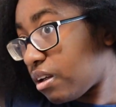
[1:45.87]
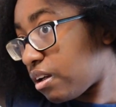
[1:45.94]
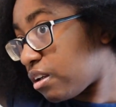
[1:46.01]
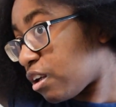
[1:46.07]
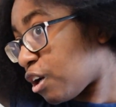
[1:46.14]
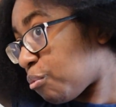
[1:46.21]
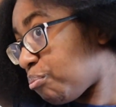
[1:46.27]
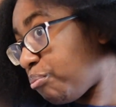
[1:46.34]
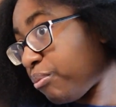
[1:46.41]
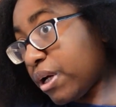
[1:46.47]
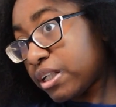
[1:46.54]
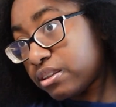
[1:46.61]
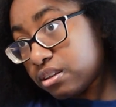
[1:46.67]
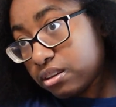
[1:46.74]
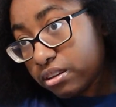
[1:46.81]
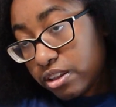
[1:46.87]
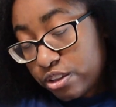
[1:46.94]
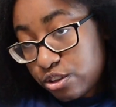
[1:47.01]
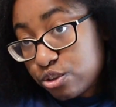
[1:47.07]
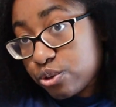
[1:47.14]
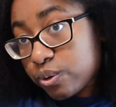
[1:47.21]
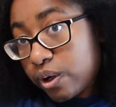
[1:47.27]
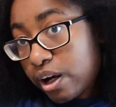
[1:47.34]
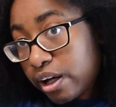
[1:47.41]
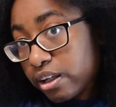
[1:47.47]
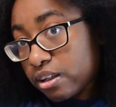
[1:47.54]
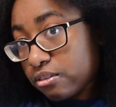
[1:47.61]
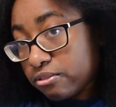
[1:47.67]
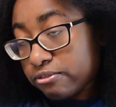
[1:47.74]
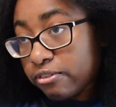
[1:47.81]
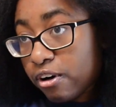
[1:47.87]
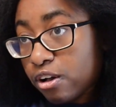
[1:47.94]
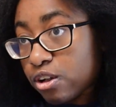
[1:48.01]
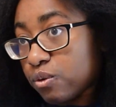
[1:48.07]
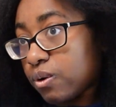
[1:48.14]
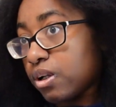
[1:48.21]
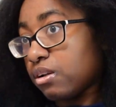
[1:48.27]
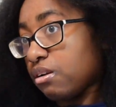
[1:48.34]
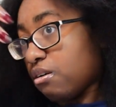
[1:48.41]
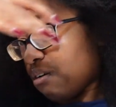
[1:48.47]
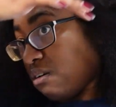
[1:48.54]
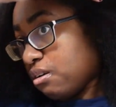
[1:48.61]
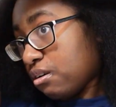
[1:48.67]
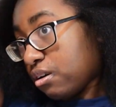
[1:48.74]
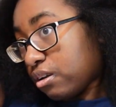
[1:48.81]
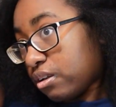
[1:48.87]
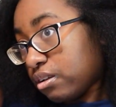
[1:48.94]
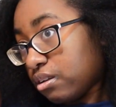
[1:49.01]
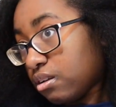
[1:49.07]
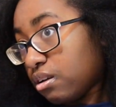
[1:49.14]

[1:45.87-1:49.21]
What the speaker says: and I'm basically just try and follow along